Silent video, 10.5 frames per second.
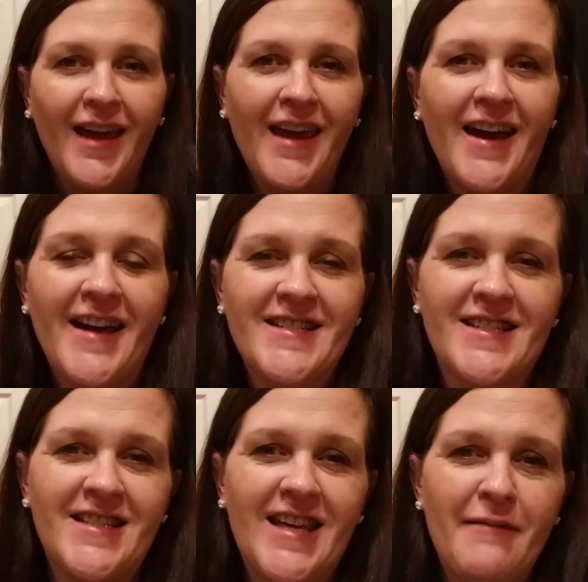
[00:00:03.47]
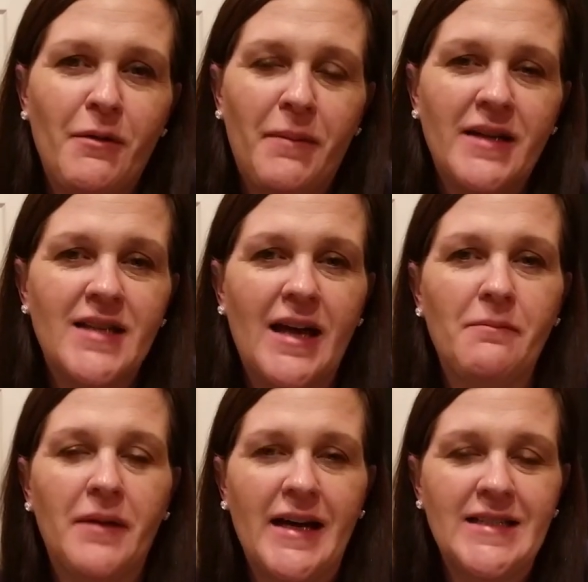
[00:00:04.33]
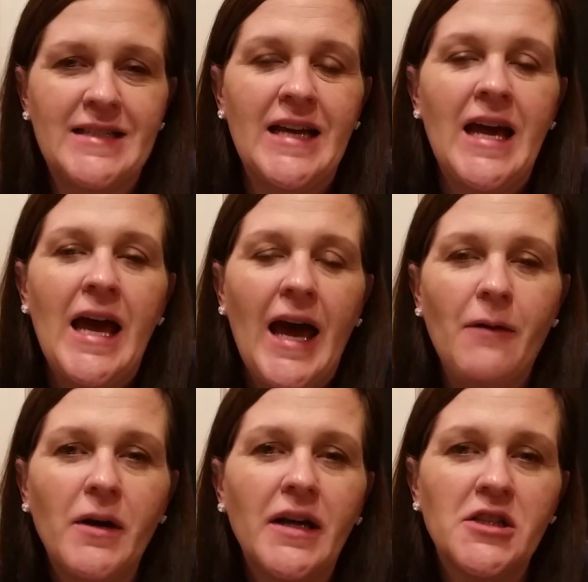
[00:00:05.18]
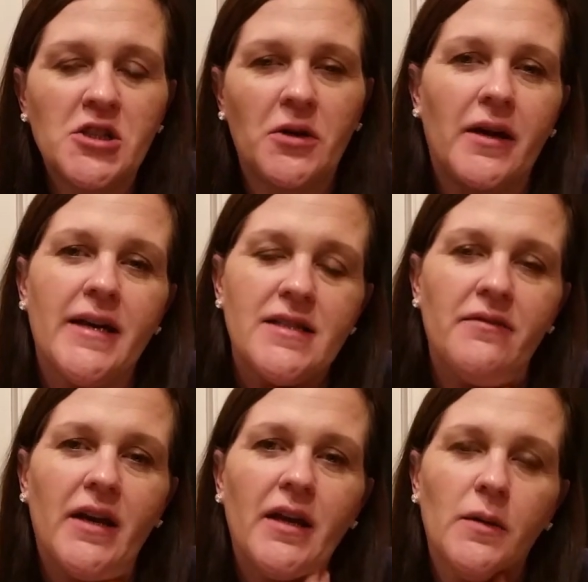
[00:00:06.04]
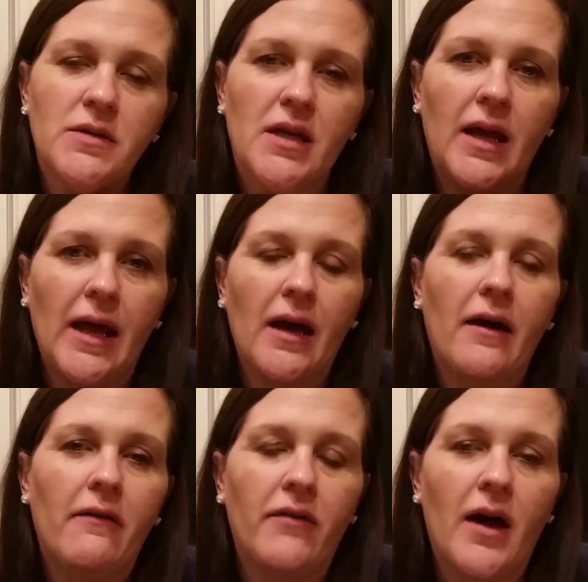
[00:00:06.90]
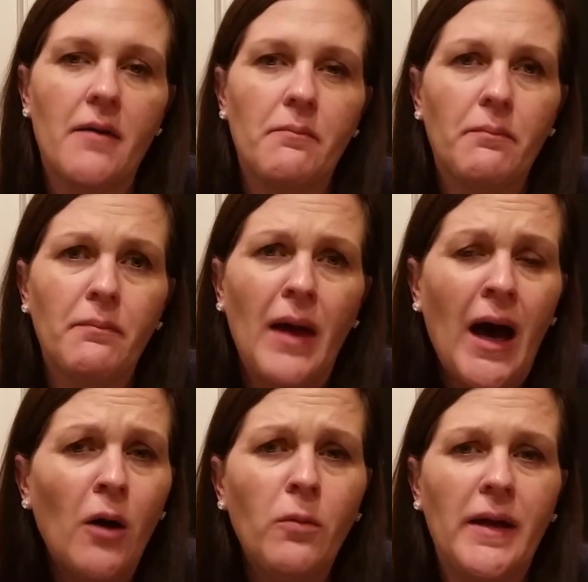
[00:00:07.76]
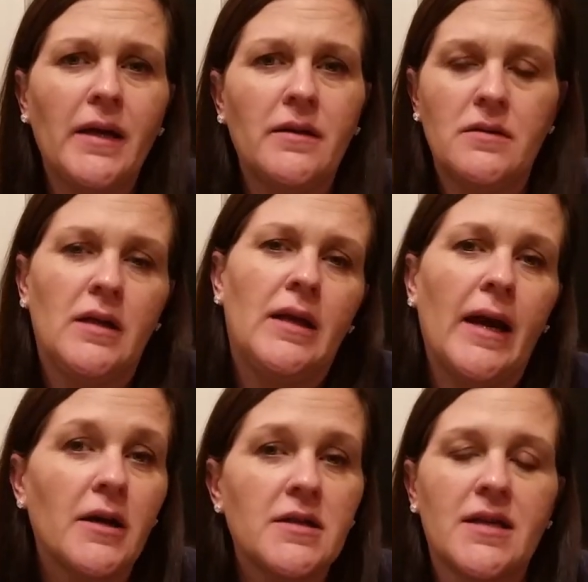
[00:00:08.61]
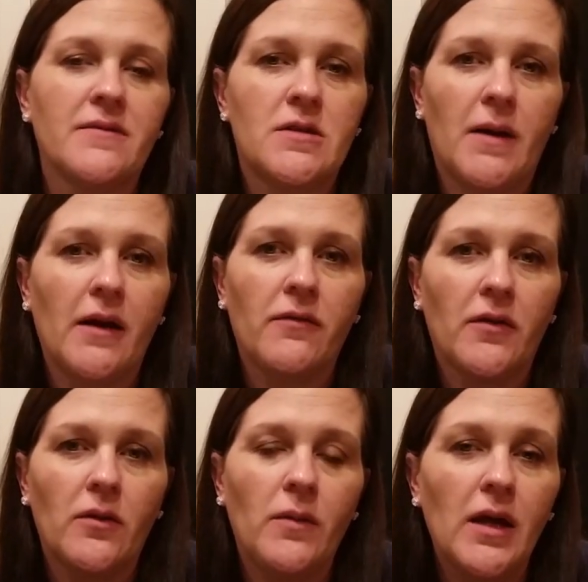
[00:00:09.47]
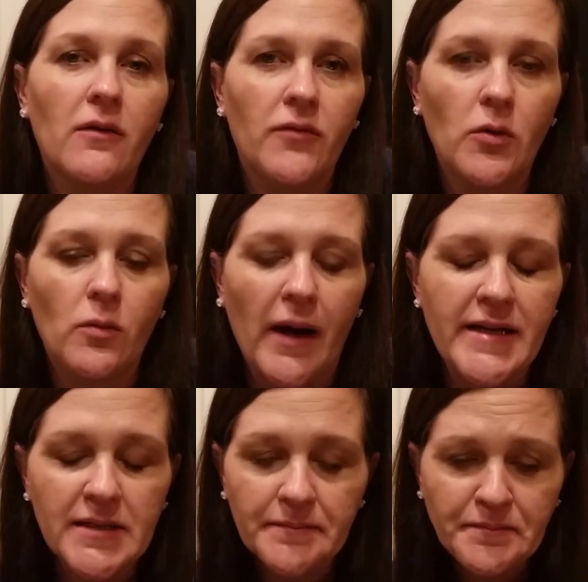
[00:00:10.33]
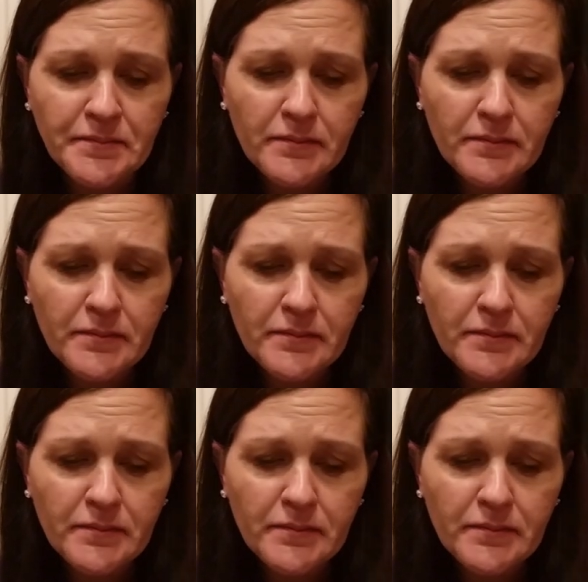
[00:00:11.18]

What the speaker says: Hey guys, it's Kim at Big Time Blessed. I wanted to show you guys a video today of how we get ourselves ready for the week food-wise.